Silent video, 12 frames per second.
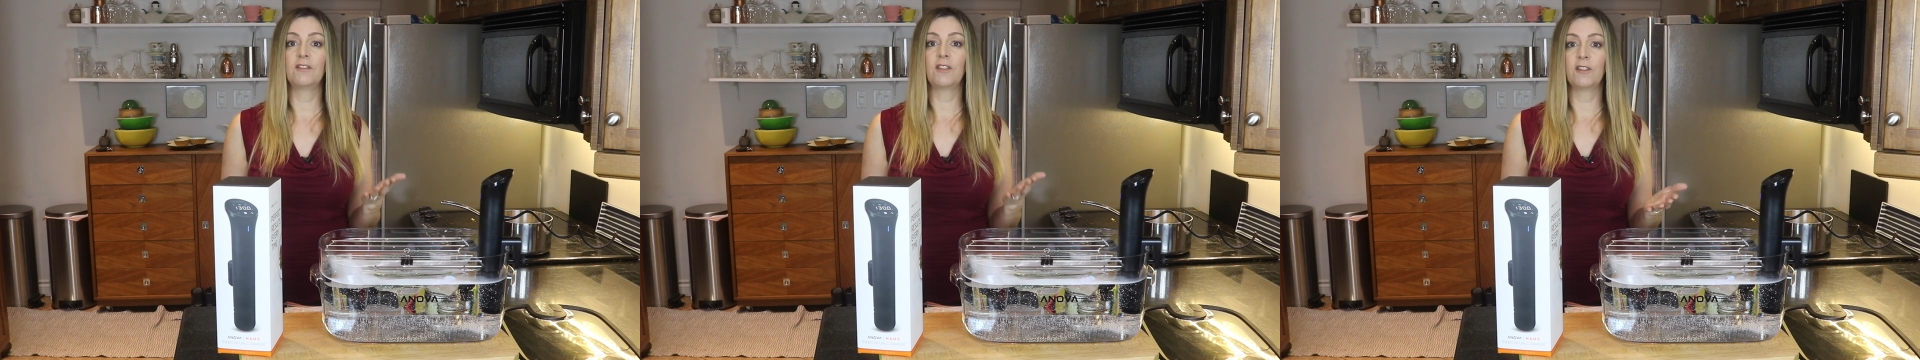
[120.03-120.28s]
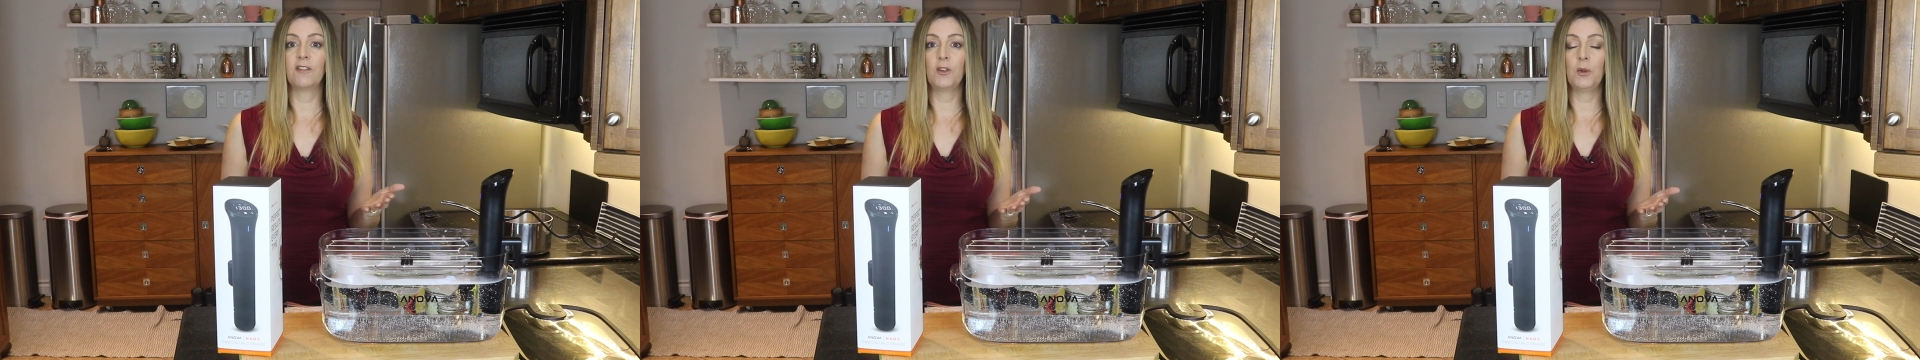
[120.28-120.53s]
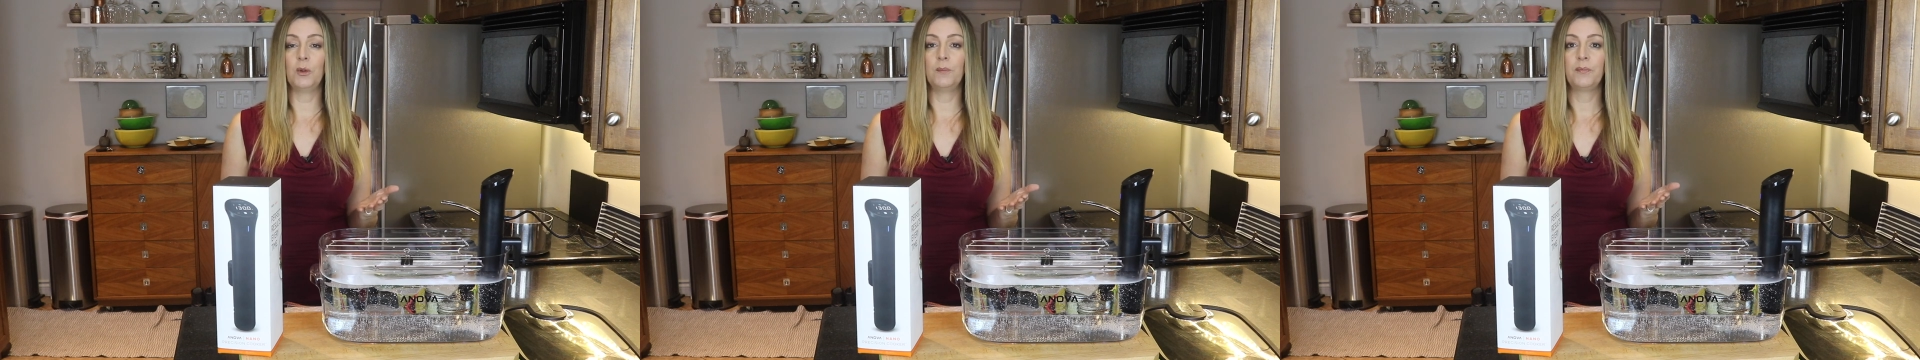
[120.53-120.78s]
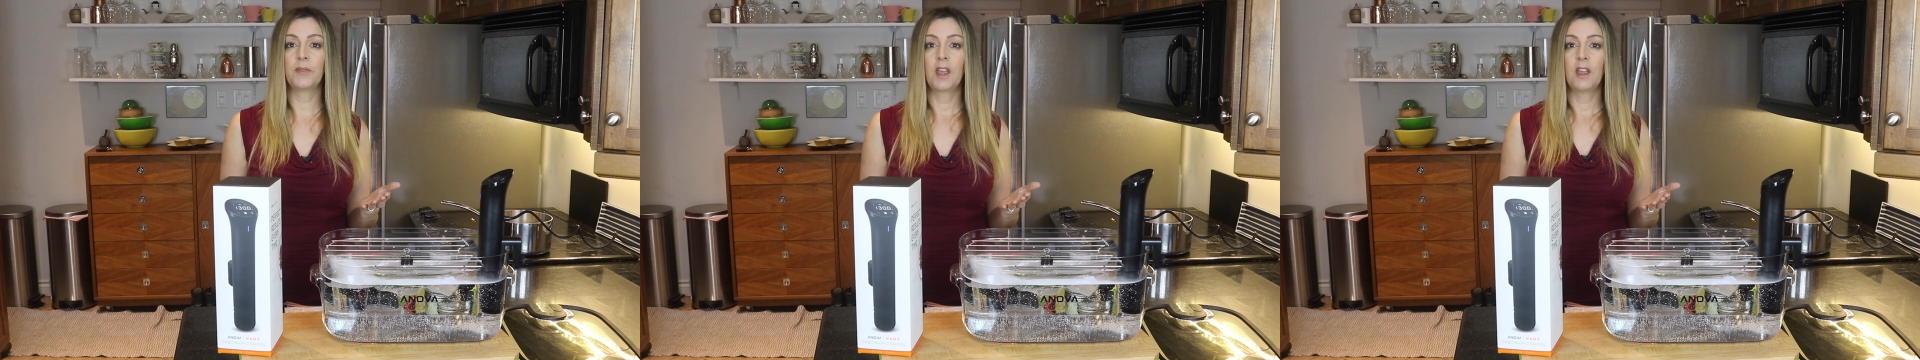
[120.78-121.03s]
for food.
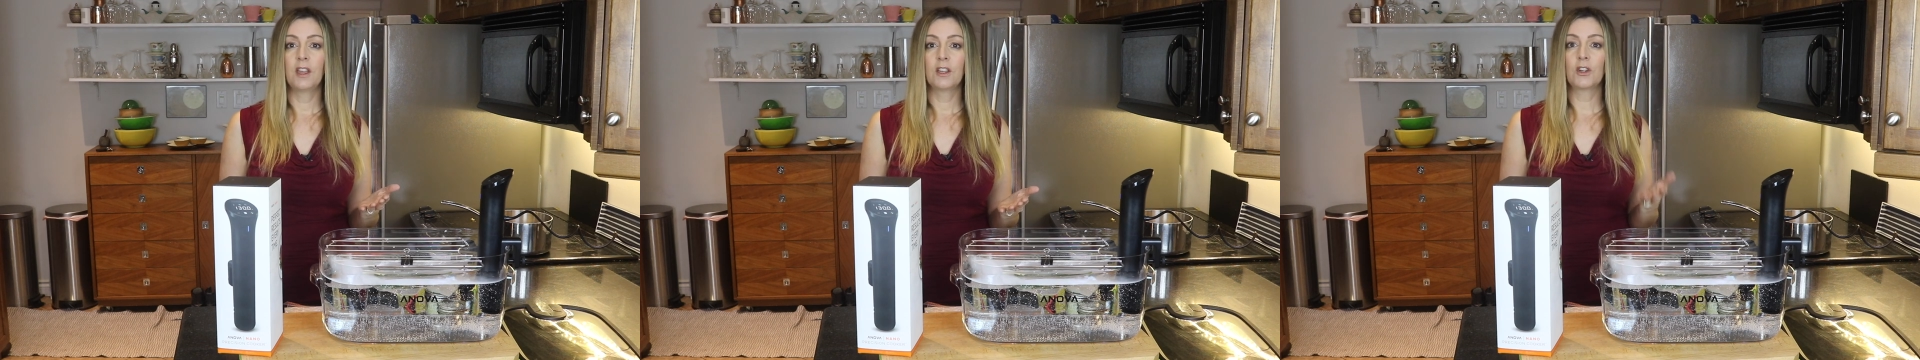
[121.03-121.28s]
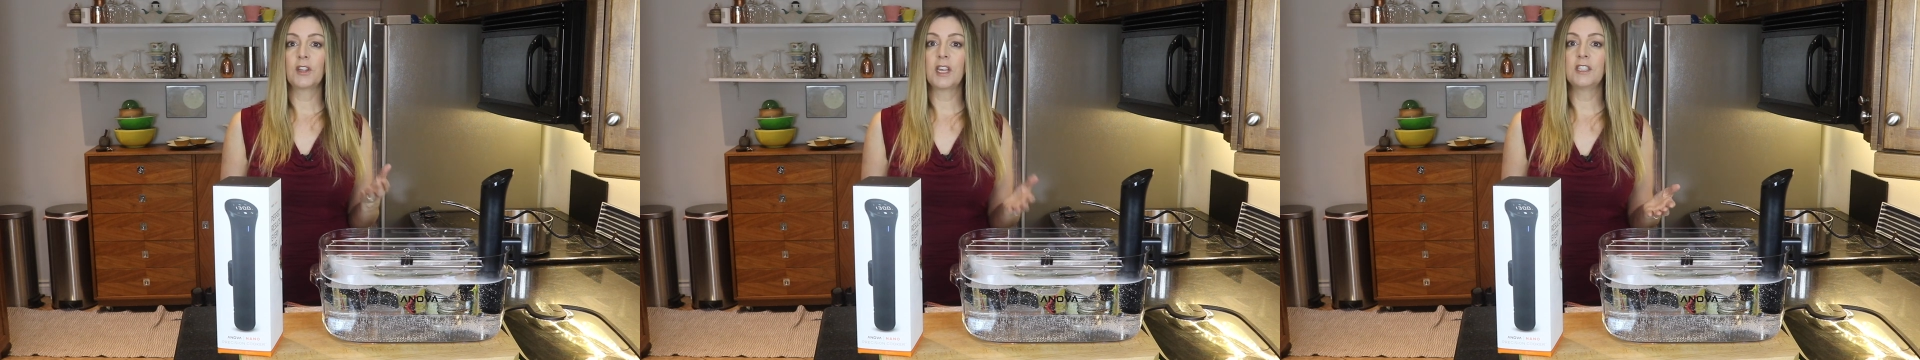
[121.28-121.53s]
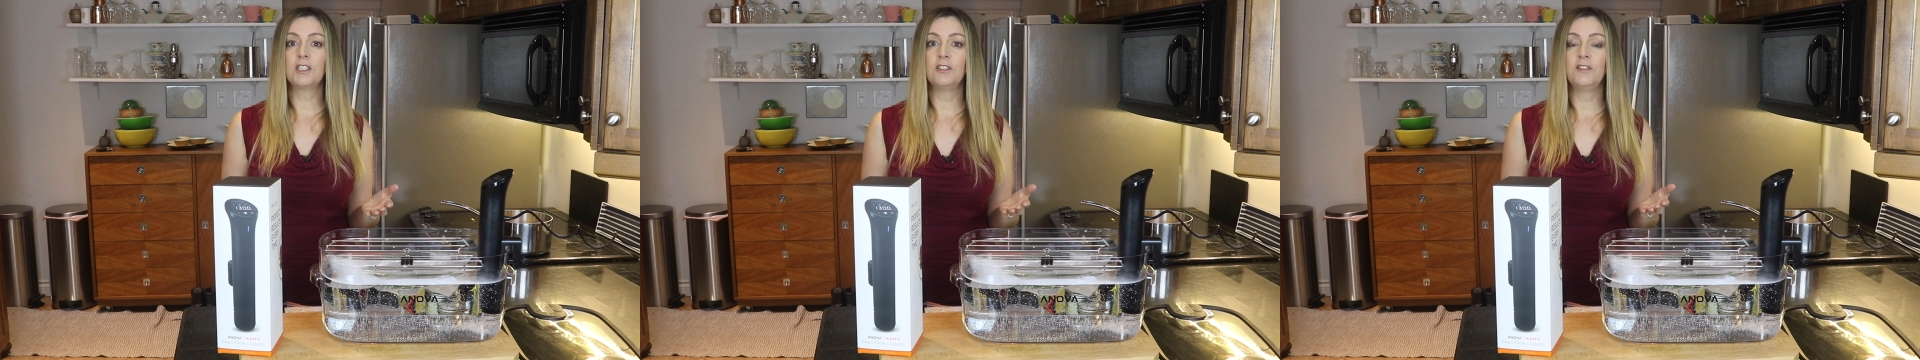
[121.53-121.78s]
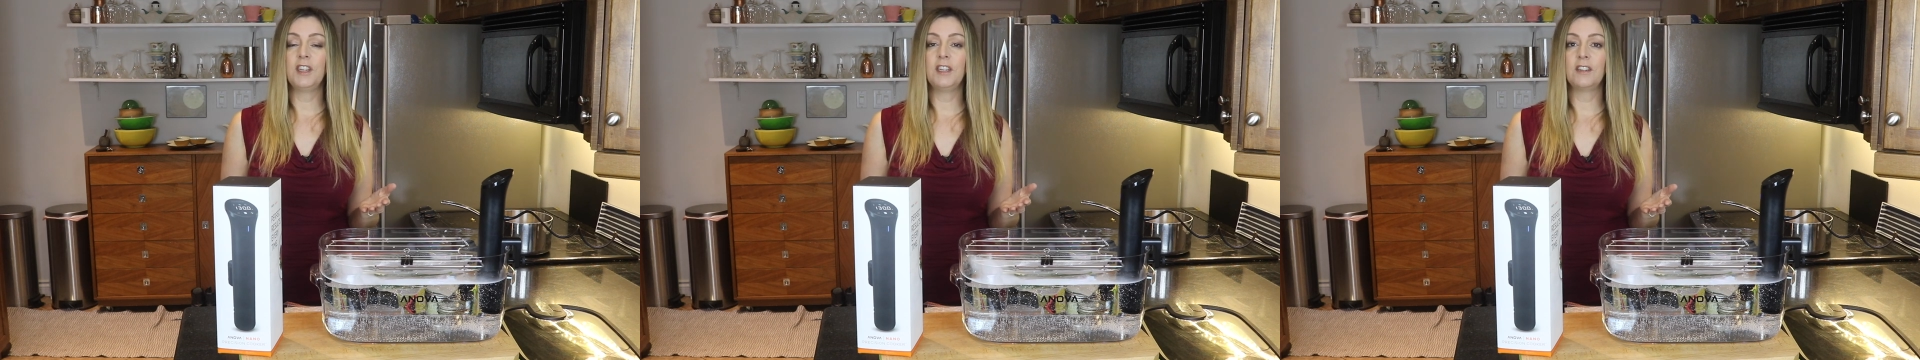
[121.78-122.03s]
Cooking
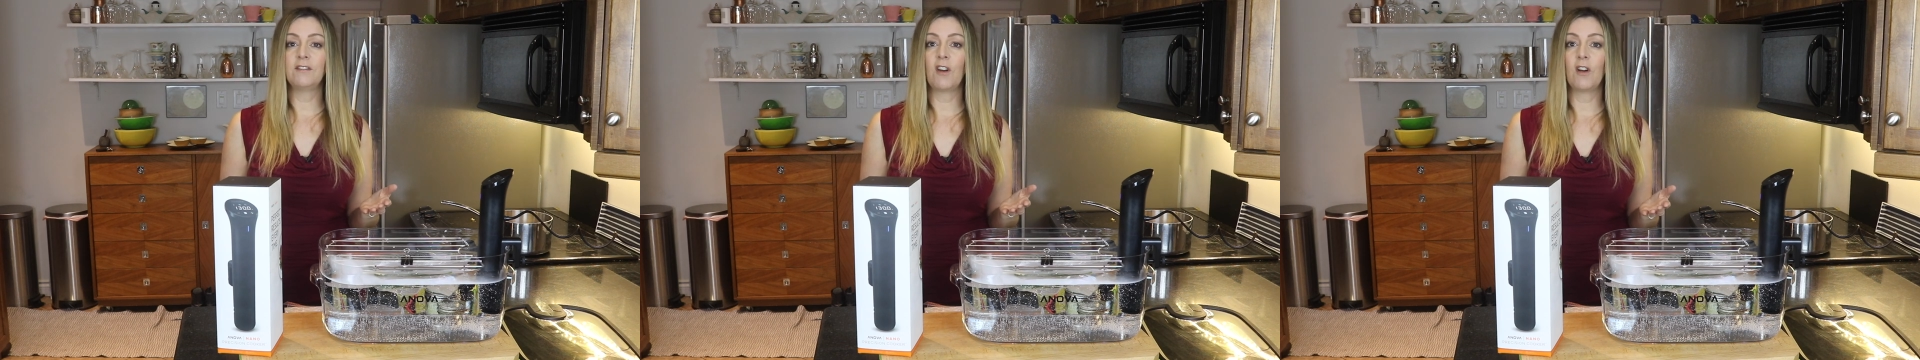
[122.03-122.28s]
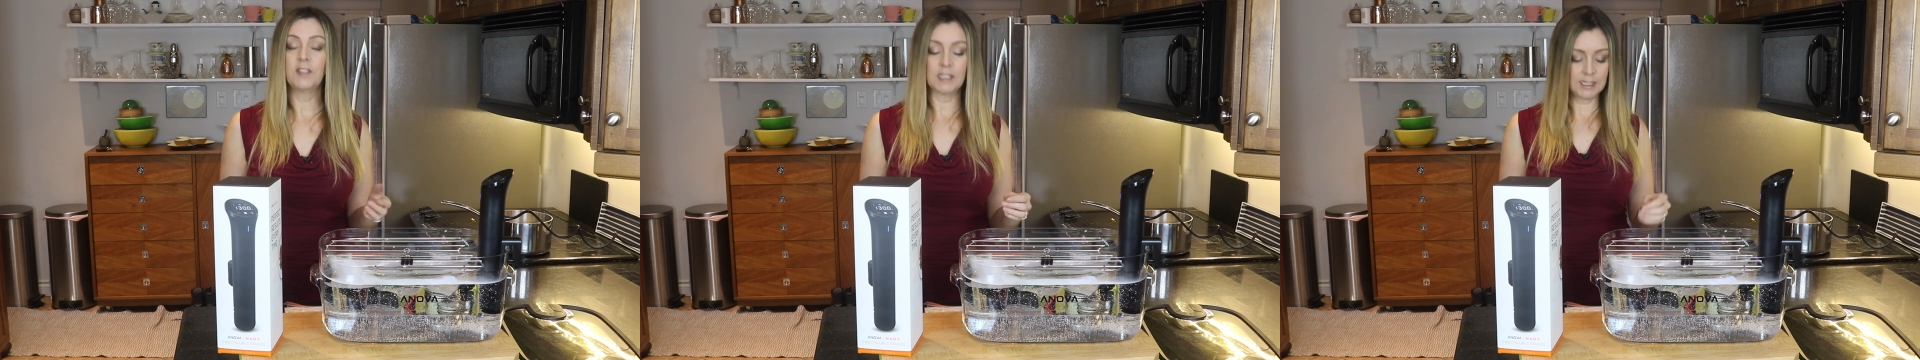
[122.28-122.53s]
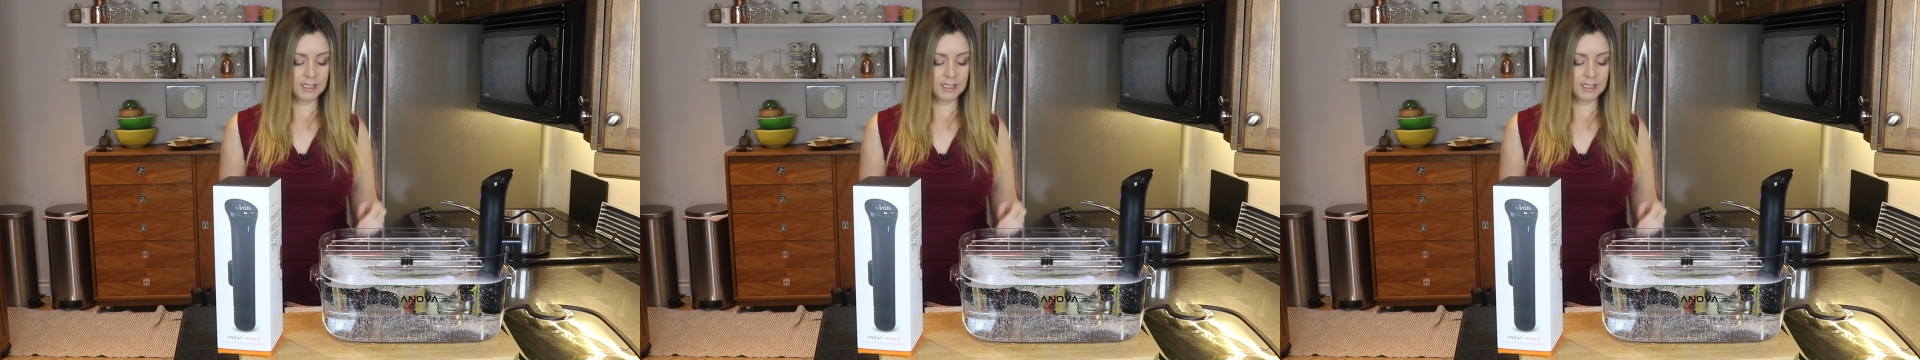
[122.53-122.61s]
sous vide involves